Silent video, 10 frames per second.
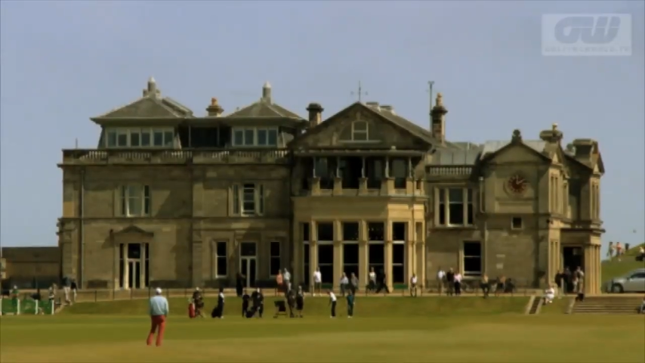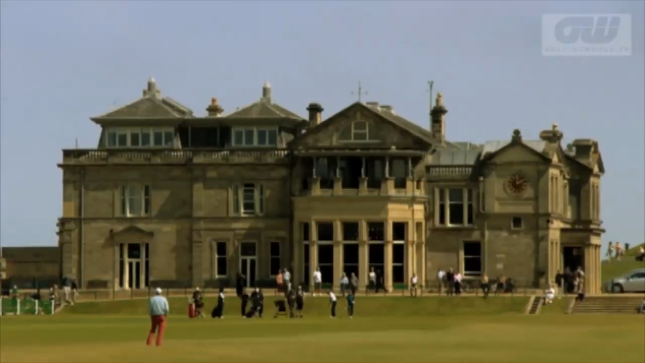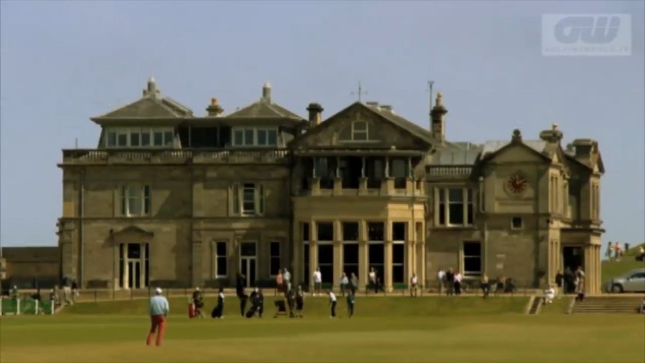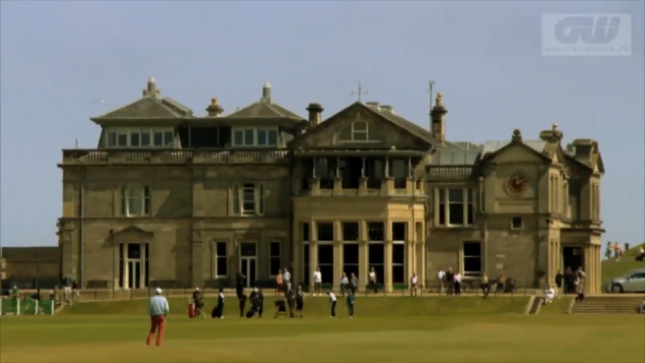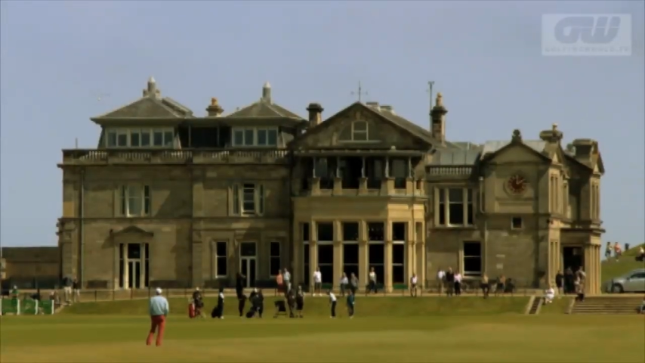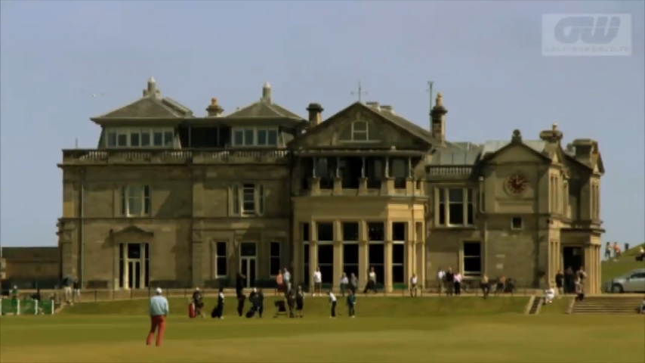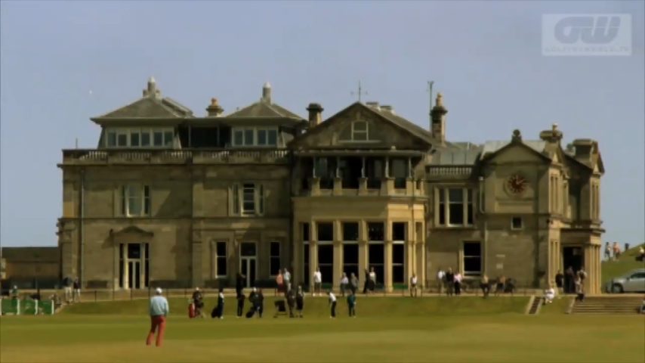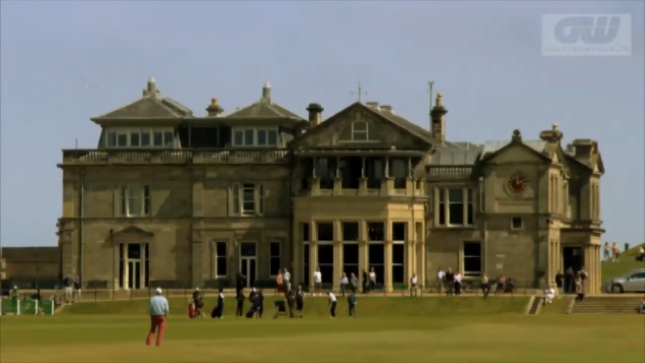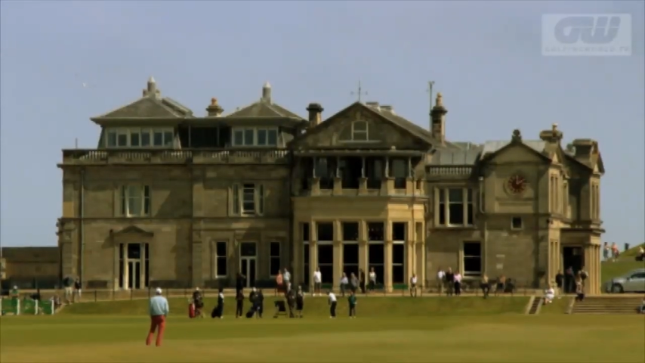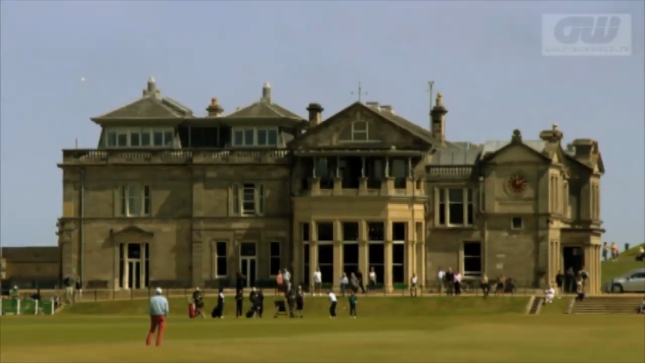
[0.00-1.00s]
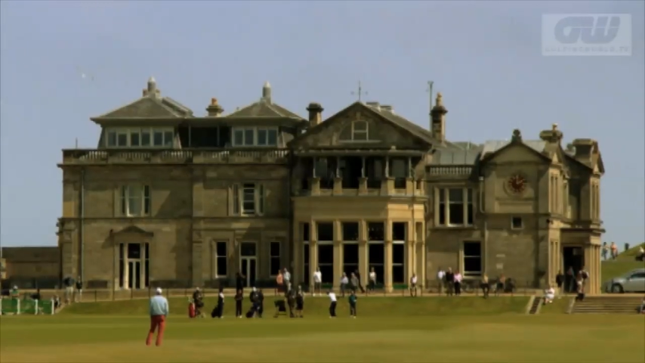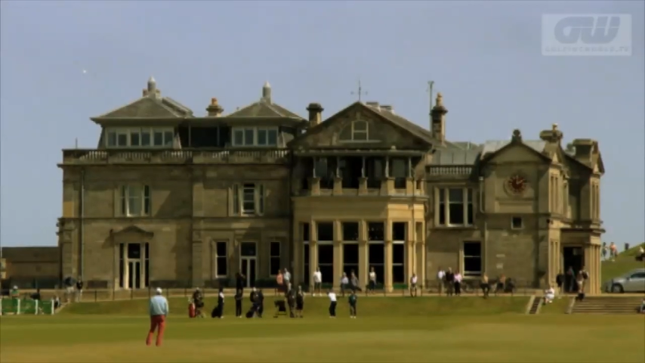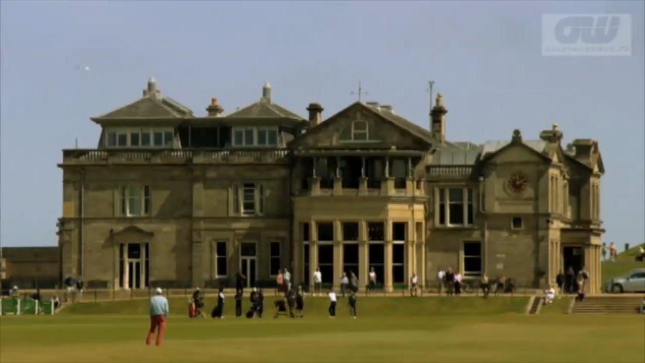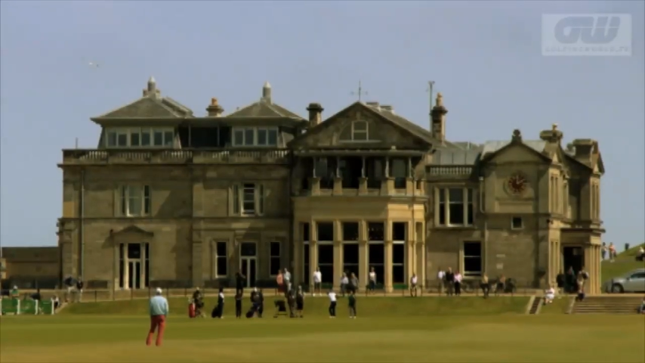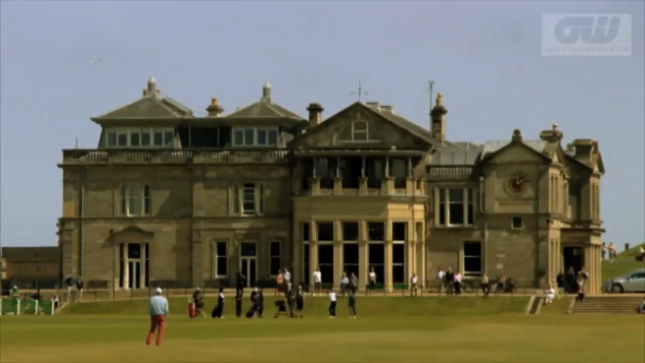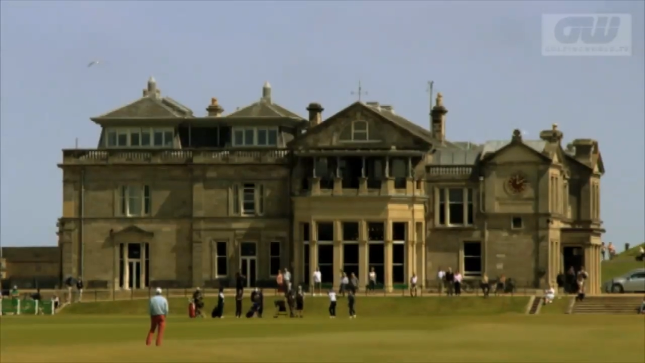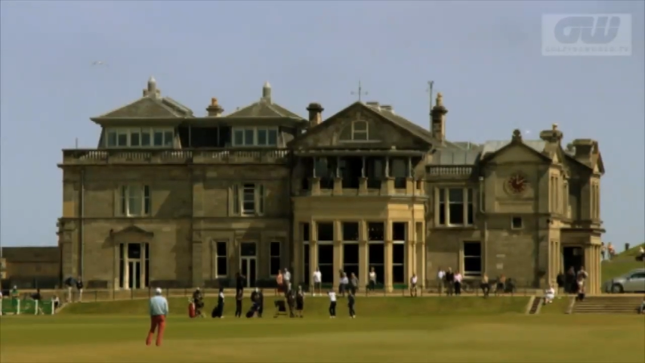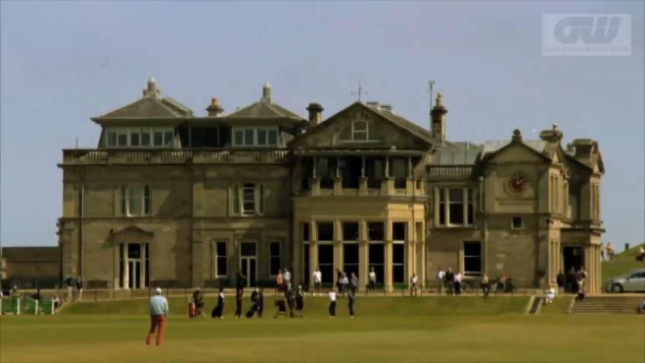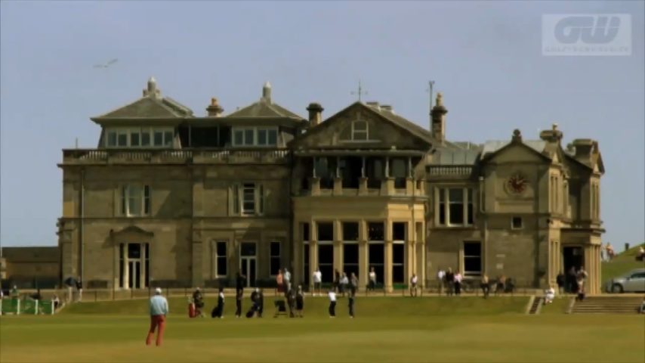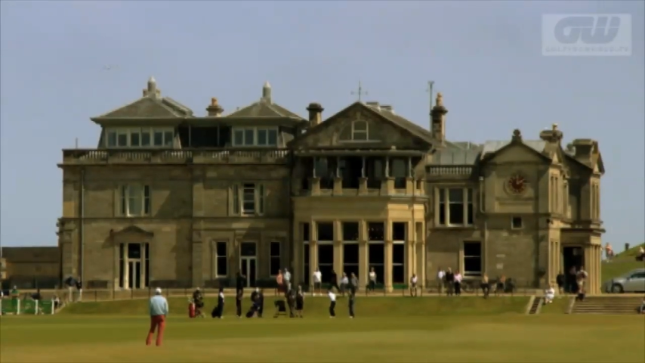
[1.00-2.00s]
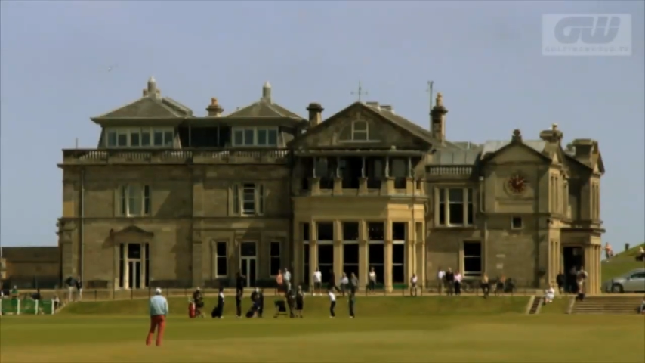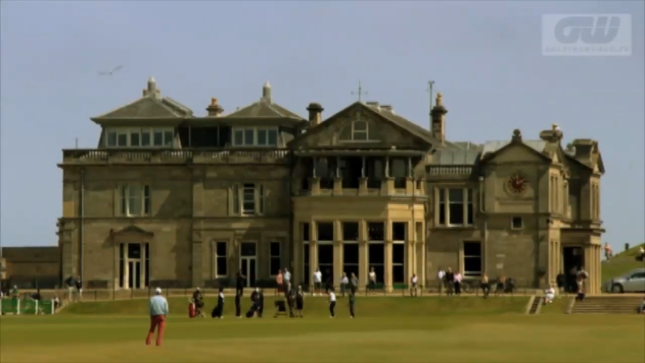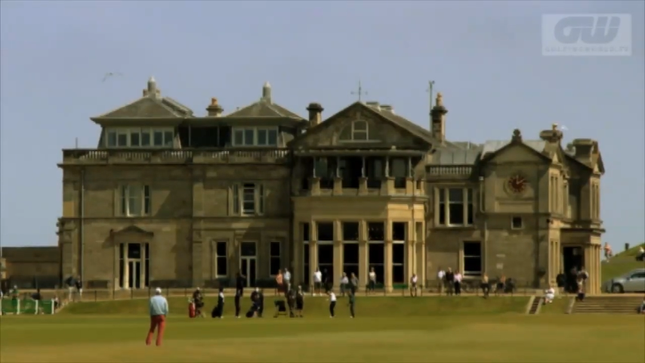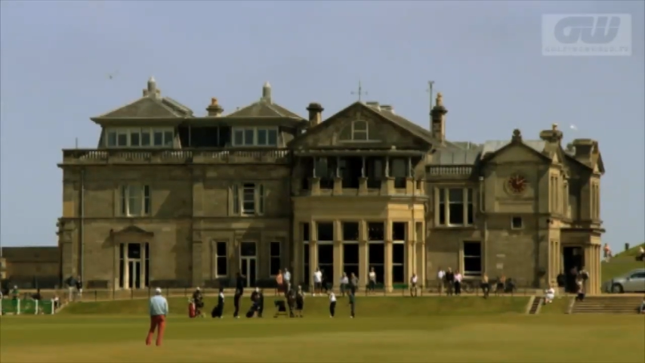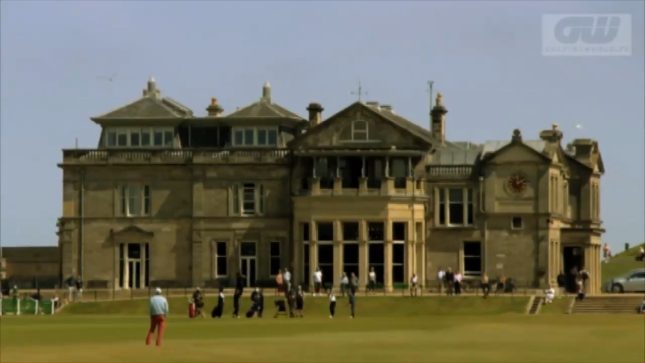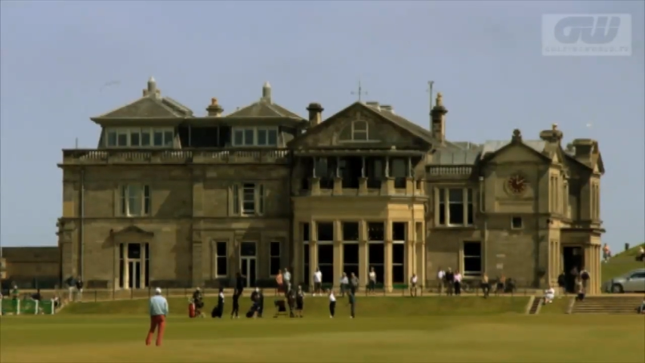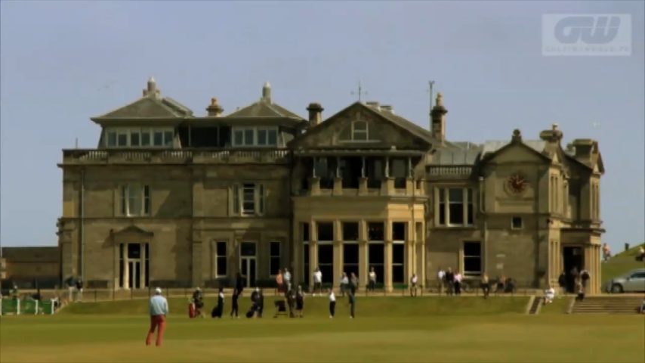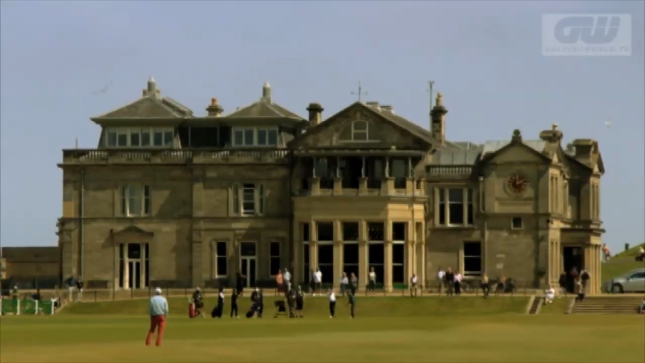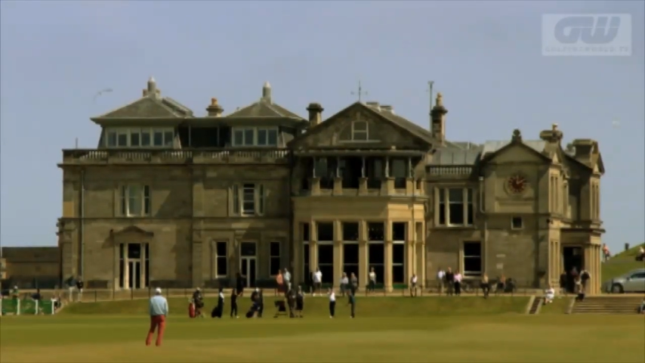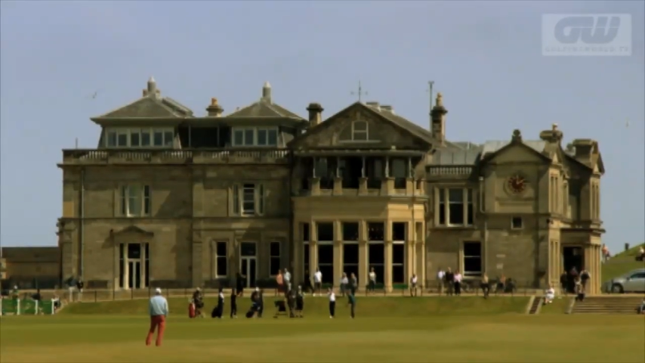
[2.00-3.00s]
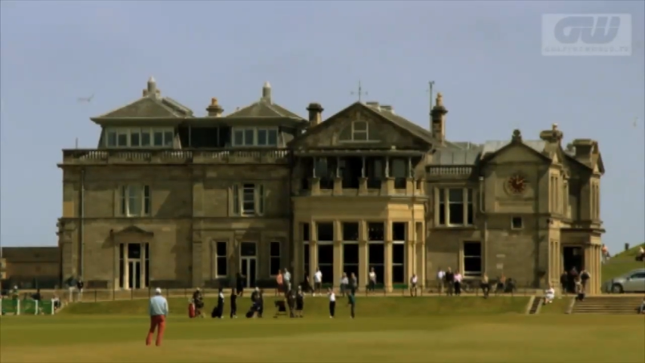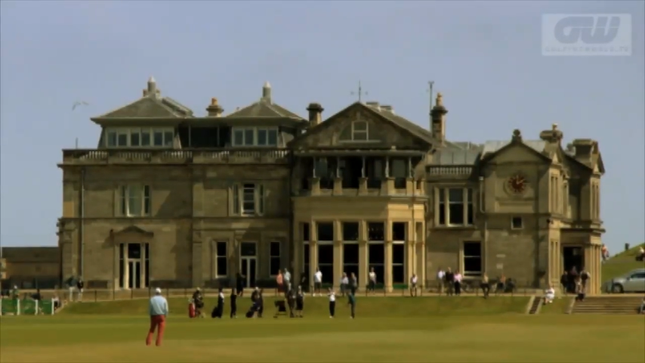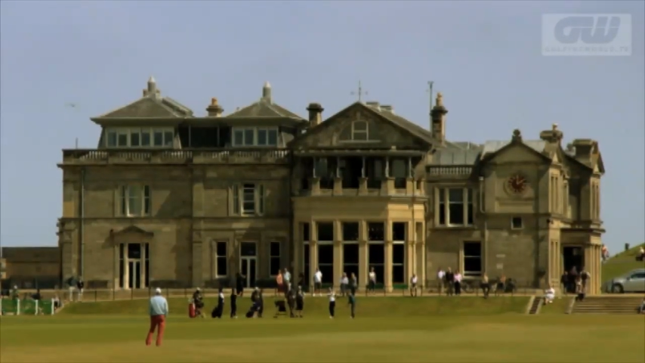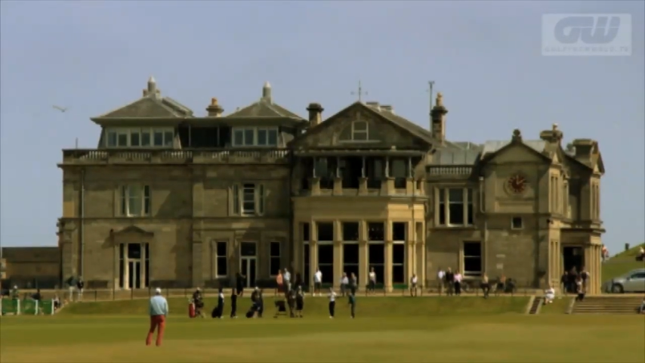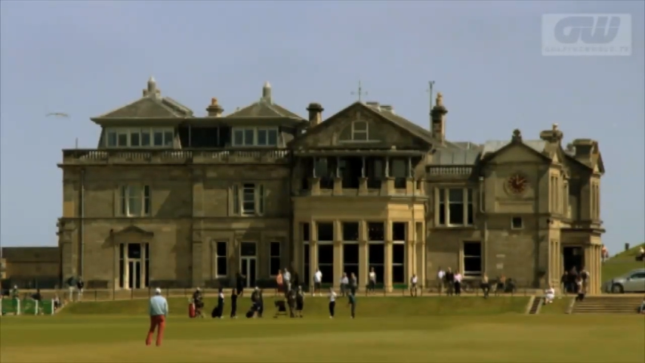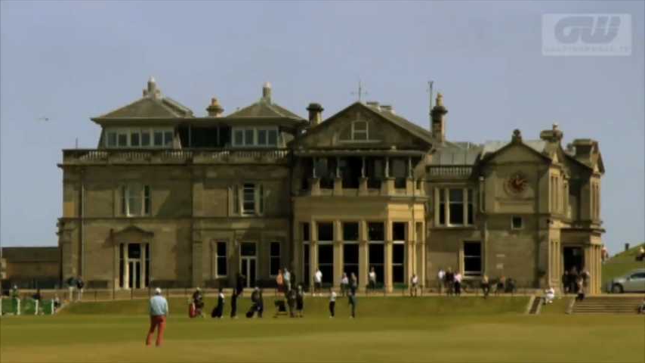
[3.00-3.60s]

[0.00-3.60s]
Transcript: Nobody's mouth can be seen.